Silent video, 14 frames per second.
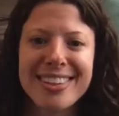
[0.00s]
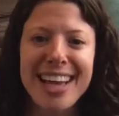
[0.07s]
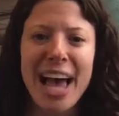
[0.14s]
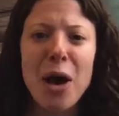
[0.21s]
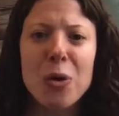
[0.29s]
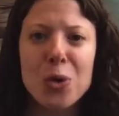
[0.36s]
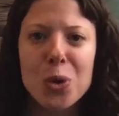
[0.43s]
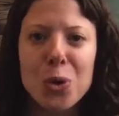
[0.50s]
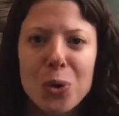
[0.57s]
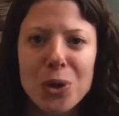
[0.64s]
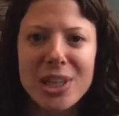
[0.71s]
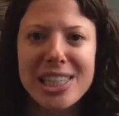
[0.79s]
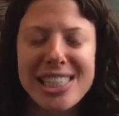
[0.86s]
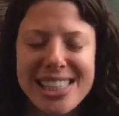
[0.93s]
How
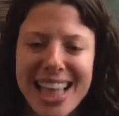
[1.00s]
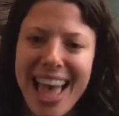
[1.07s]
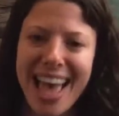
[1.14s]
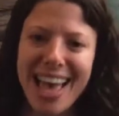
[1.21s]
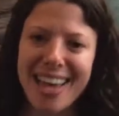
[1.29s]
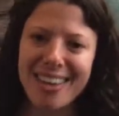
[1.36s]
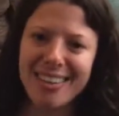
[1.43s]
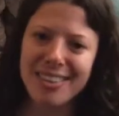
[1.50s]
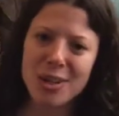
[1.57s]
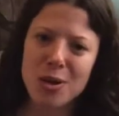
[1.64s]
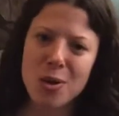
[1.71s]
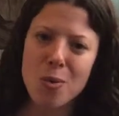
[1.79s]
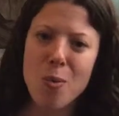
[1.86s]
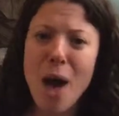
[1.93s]
cool is that?
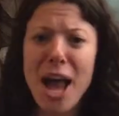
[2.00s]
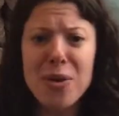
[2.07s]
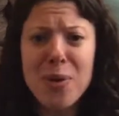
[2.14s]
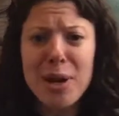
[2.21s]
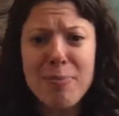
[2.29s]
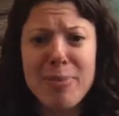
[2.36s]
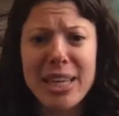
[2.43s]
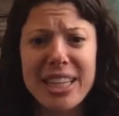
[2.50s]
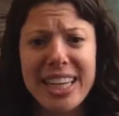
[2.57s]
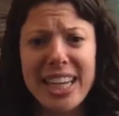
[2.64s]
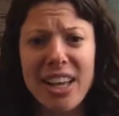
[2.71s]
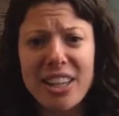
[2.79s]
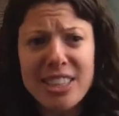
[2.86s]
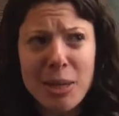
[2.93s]
Why do you want to be like
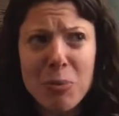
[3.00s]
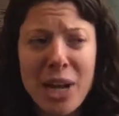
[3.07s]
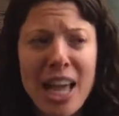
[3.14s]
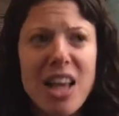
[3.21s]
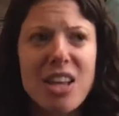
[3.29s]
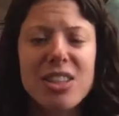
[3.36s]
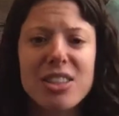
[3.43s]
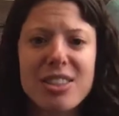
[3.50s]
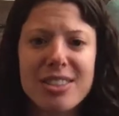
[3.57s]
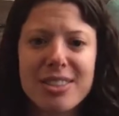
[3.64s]
someone else?